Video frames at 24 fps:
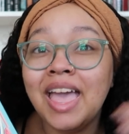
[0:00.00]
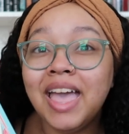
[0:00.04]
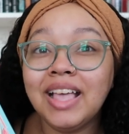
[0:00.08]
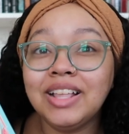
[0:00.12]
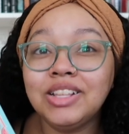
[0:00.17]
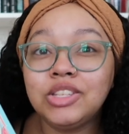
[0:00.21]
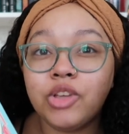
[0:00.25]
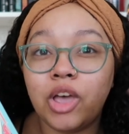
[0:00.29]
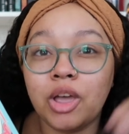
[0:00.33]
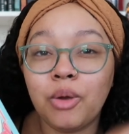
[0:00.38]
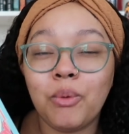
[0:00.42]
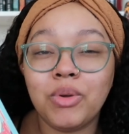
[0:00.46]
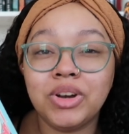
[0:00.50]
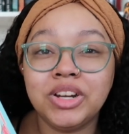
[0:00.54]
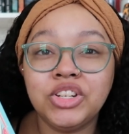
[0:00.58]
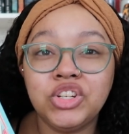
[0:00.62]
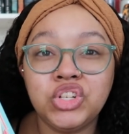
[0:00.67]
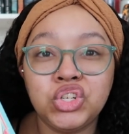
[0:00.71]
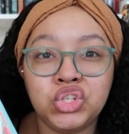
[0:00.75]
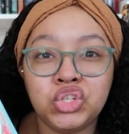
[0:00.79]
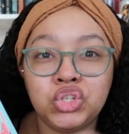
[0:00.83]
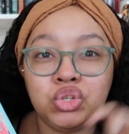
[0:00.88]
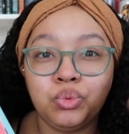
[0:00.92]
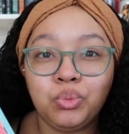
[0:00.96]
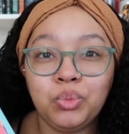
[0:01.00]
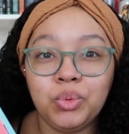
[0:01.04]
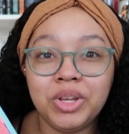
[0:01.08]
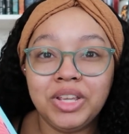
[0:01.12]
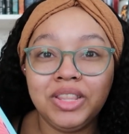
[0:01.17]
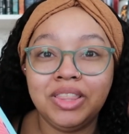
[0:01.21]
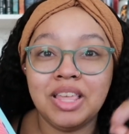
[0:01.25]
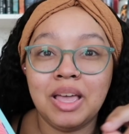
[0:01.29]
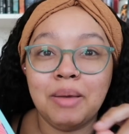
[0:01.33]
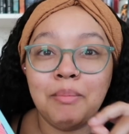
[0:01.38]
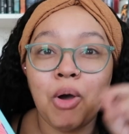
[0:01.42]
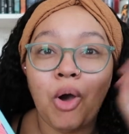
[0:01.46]
And so I wanted just to
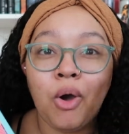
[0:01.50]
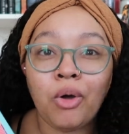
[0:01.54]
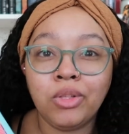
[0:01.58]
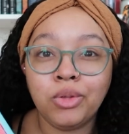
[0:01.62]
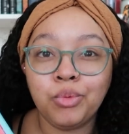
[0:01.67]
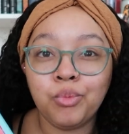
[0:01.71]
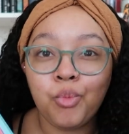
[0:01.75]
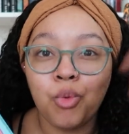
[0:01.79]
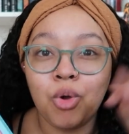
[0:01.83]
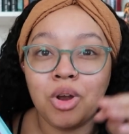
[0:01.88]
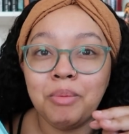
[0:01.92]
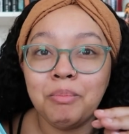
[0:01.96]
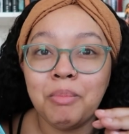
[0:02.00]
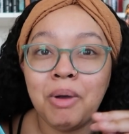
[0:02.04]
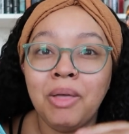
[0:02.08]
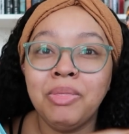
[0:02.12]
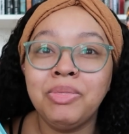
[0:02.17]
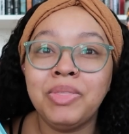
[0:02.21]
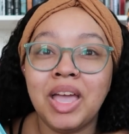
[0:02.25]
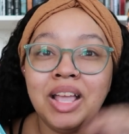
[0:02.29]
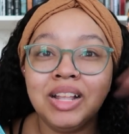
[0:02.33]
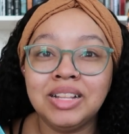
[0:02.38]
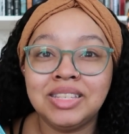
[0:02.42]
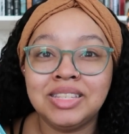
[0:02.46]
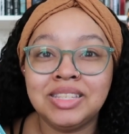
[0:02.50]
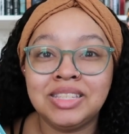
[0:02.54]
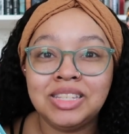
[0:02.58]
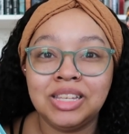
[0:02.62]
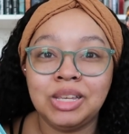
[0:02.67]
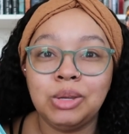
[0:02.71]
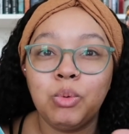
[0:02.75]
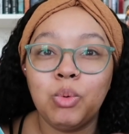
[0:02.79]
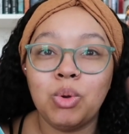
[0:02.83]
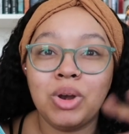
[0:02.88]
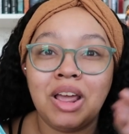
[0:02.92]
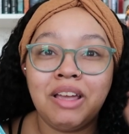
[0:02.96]
read them all in one month and
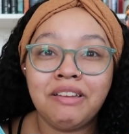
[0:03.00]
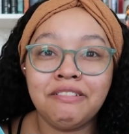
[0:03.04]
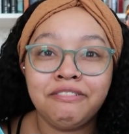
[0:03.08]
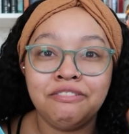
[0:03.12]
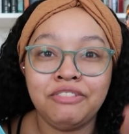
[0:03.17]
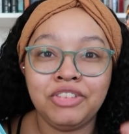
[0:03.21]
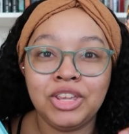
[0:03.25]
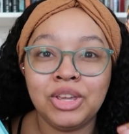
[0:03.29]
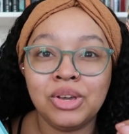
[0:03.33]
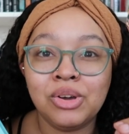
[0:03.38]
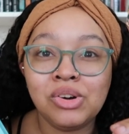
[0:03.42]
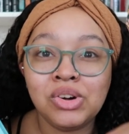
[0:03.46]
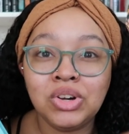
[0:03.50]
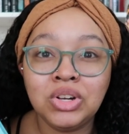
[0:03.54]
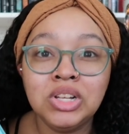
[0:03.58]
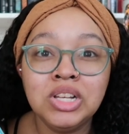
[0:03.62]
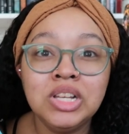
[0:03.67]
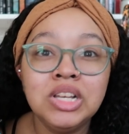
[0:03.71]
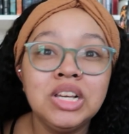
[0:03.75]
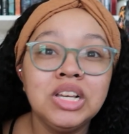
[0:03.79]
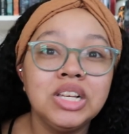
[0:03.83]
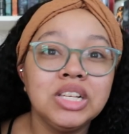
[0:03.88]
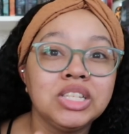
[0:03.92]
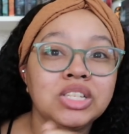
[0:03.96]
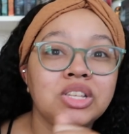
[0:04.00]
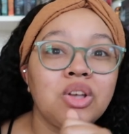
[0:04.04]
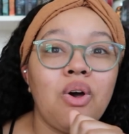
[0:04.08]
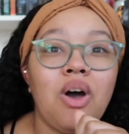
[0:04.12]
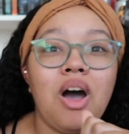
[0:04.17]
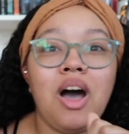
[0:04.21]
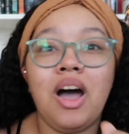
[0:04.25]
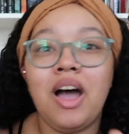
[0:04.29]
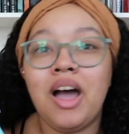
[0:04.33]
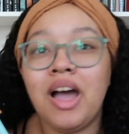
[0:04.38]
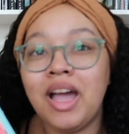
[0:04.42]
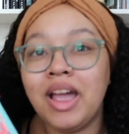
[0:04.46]
see what I feel. So
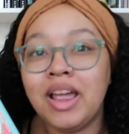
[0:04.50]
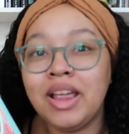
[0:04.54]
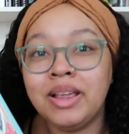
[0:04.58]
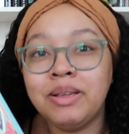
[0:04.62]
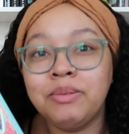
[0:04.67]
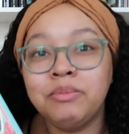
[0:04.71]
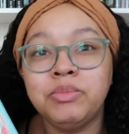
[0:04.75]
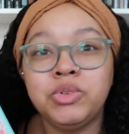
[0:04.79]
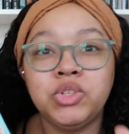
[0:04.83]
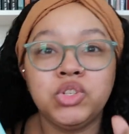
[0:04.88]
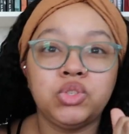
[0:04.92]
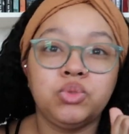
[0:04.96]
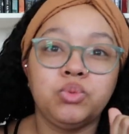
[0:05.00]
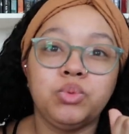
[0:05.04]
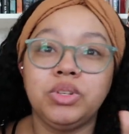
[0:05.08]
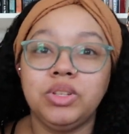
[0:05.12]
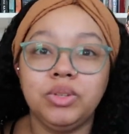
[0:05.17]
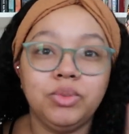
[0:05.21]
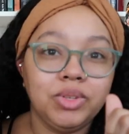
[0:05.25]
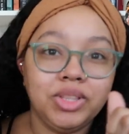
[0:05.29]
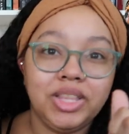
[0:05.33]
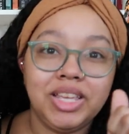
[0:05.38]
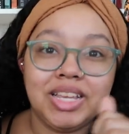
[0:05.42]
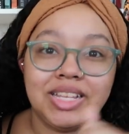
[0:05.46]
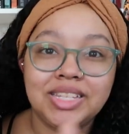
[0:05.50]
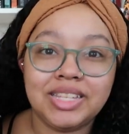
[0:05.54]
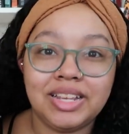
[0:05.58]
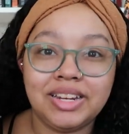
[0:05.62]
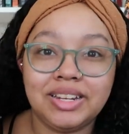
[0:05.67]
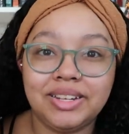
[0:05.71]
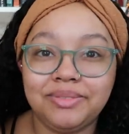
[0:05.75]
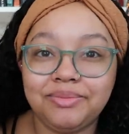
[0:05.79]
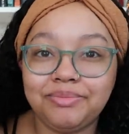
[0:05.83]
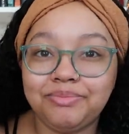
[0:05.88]
I'm just really, really excited.